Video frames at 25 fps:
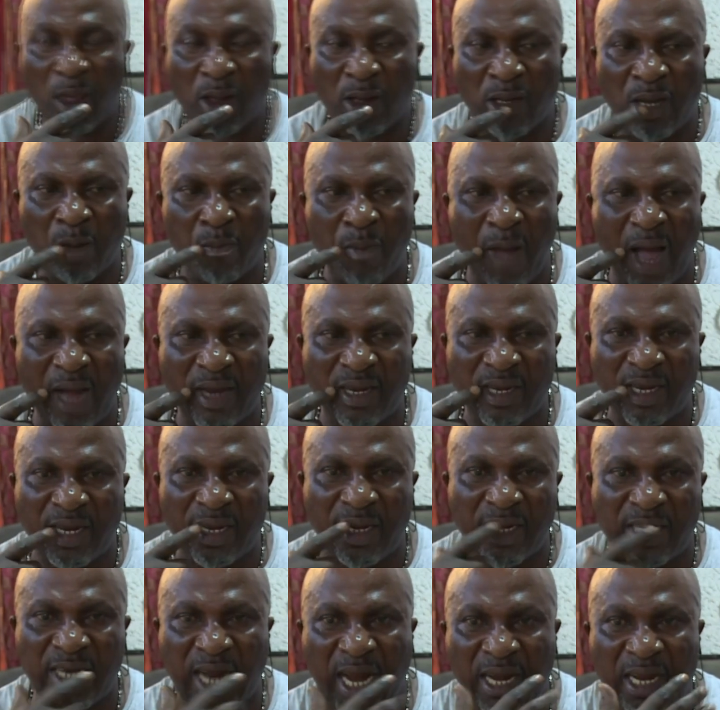The mark,
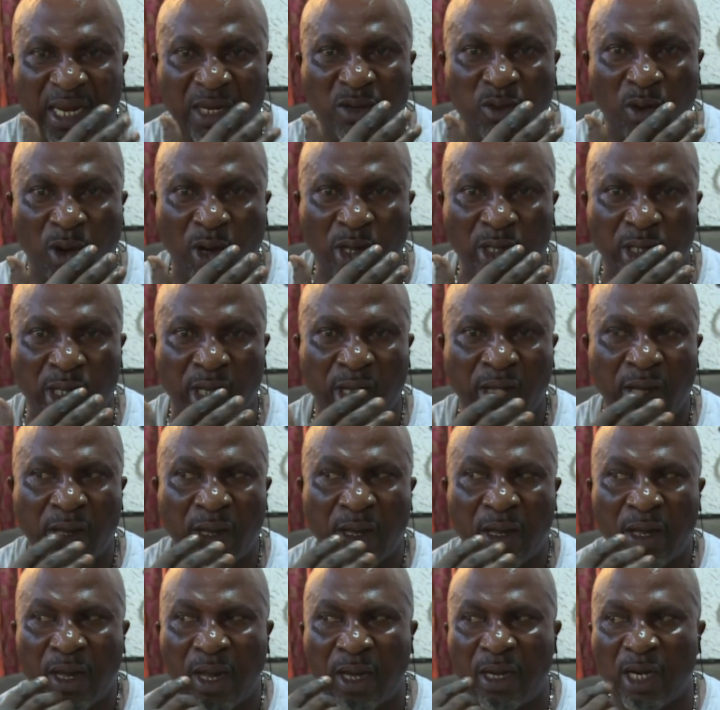initially it was
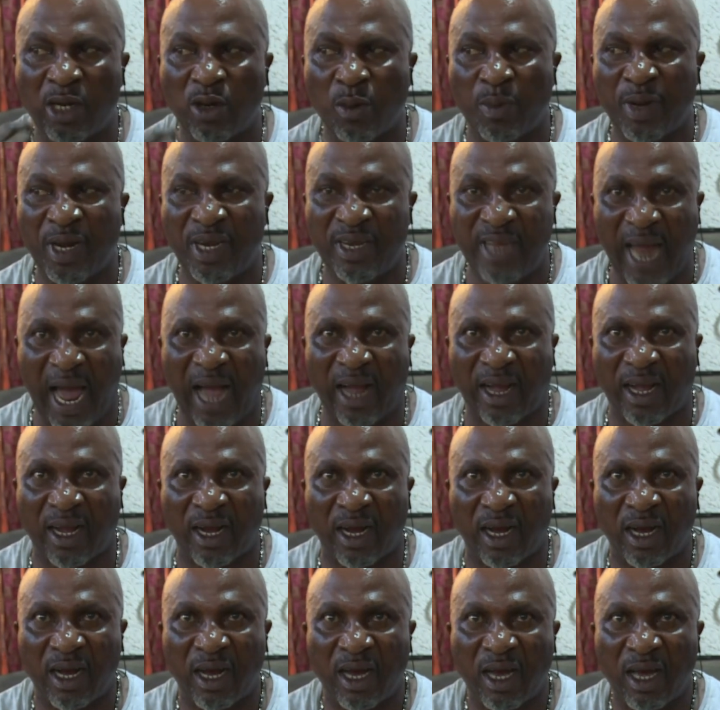a little bit dark,
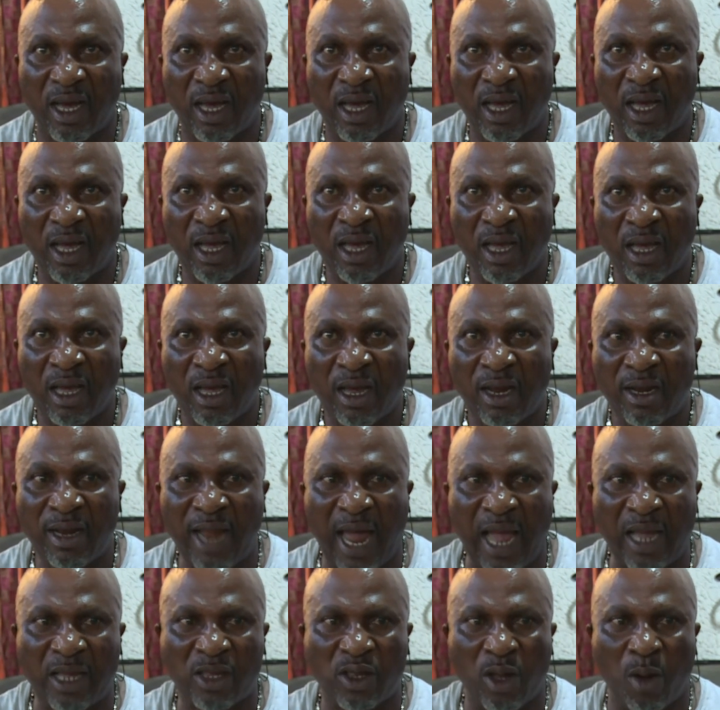
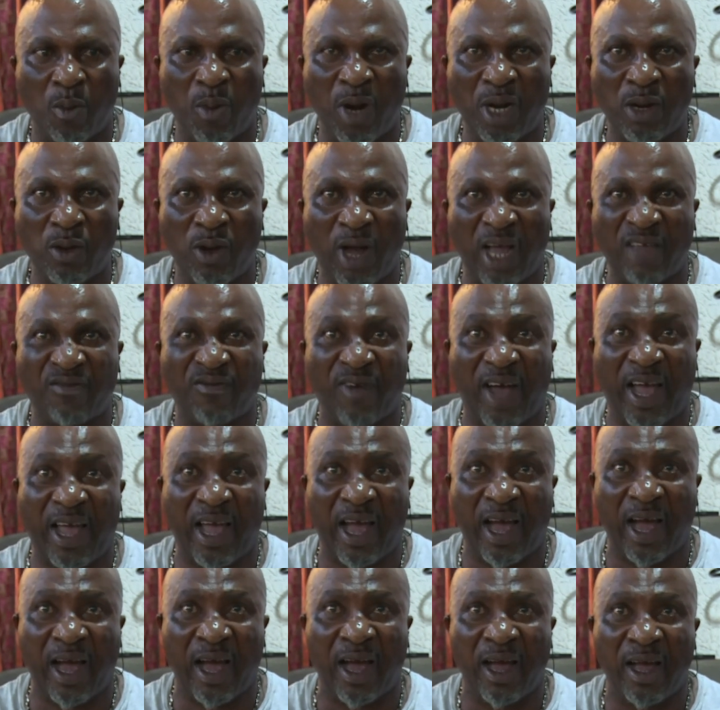like somebody who has
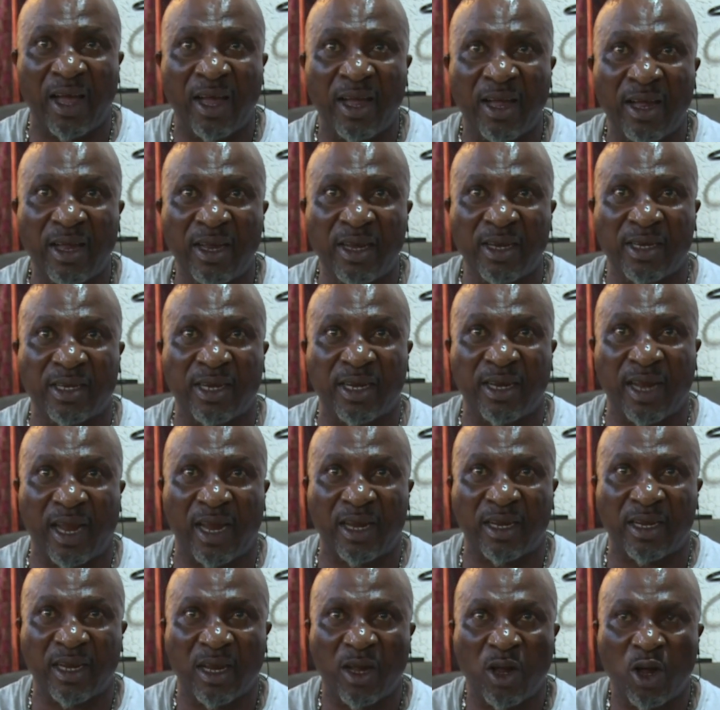fire
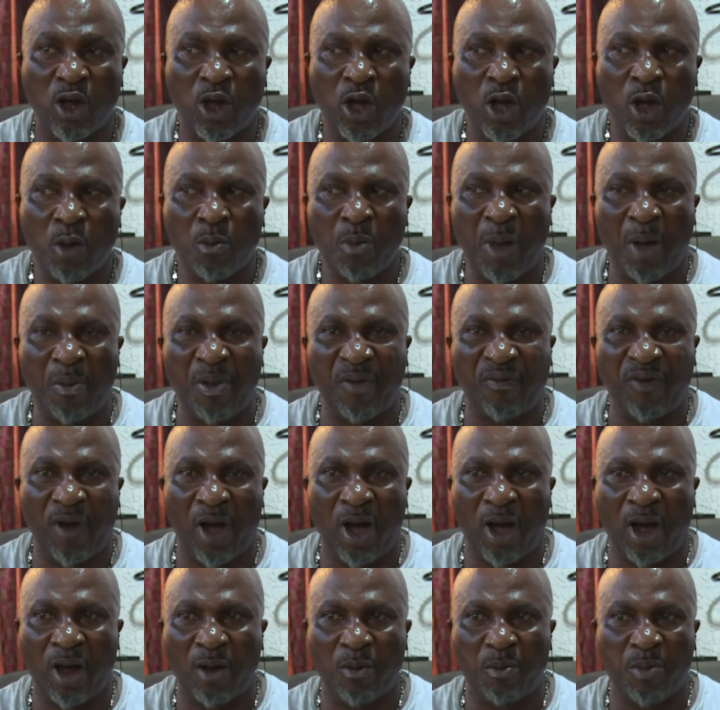incident. But
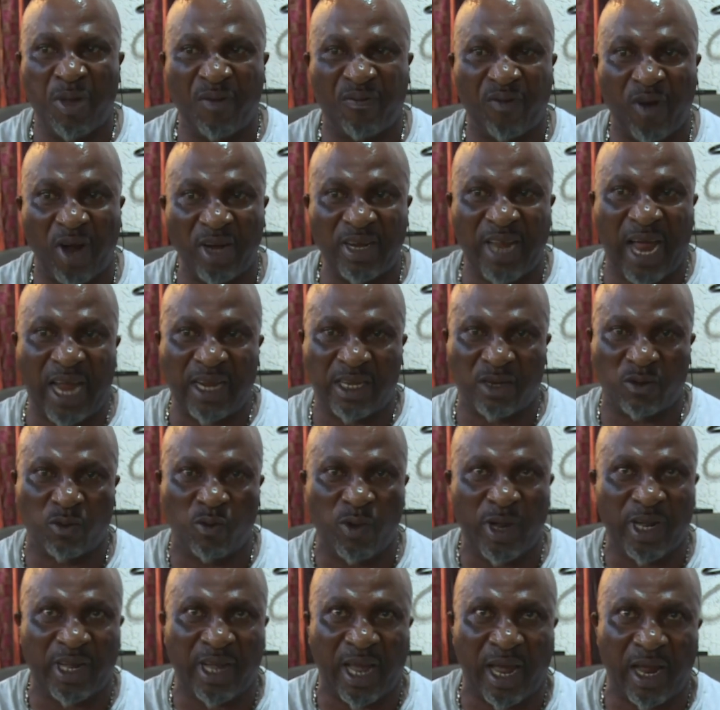before that
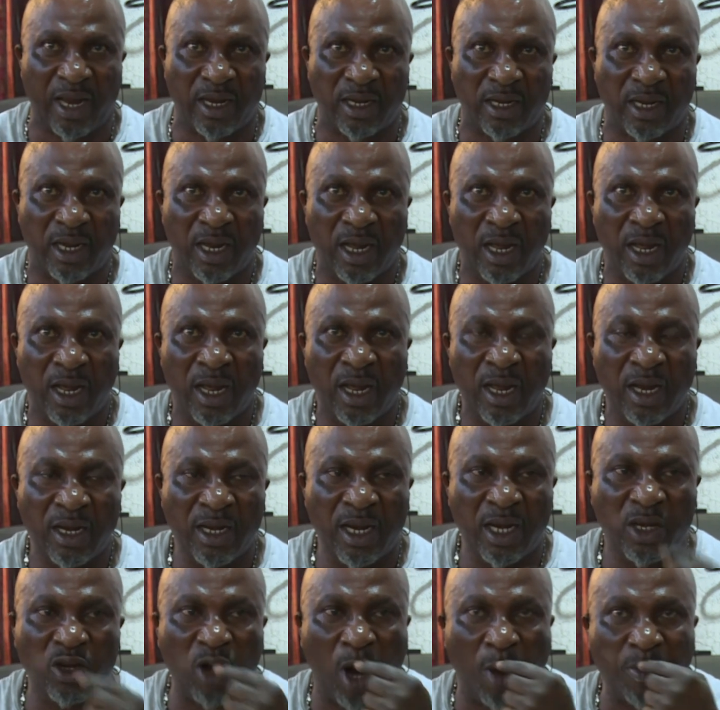weekend,
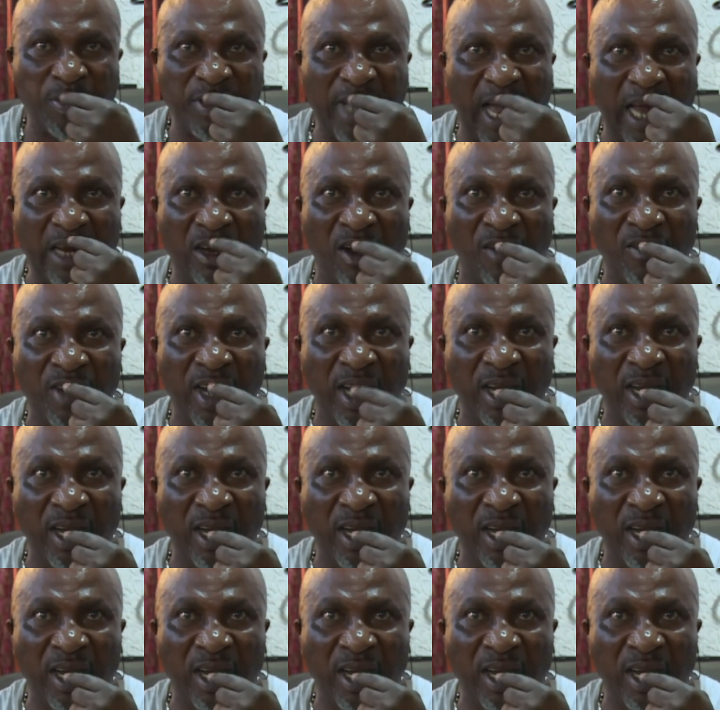the top side of the